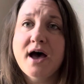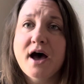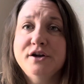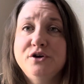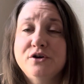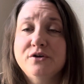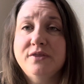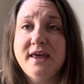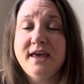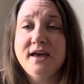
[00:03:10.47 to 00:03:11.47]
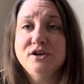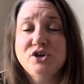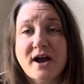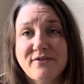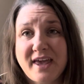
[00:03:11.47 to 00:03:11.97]
under the
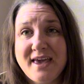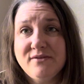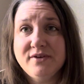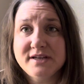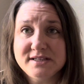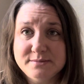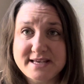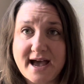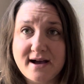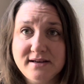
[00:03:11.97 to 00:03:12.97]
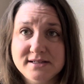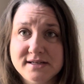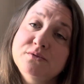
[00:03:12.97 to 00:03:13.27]
Trafficking Victims Act,